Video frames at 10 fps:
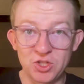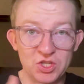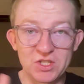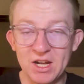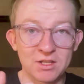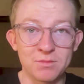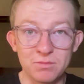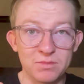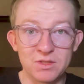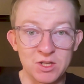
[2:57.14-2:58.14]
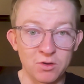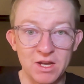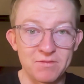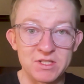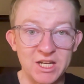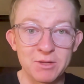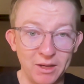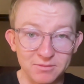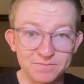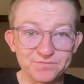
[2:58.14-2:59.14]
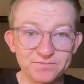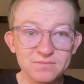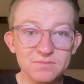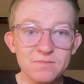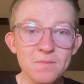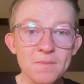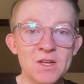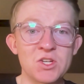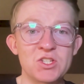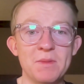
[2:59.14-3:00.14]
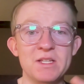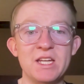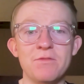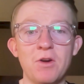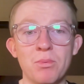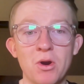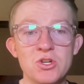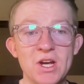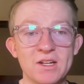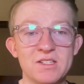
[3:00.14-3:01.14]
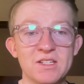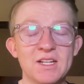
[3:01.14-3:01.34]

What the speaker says: just dug themselves even deeper. So some of the DeFi projects,